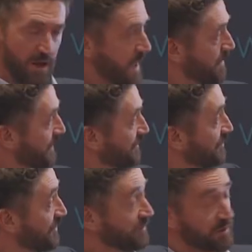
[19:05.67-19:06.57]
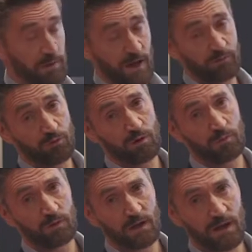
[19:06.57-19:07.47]
And this digital
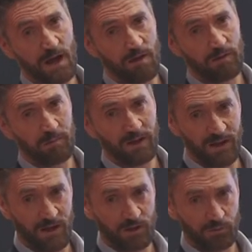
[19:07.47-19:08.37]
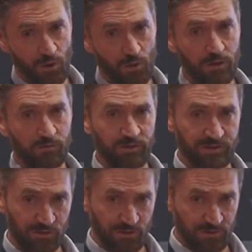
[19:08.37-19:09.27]
platform will allow them engage with all the
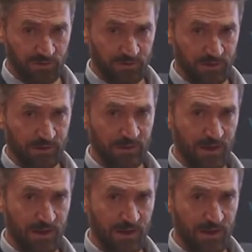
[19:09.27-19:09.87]
physicians, the,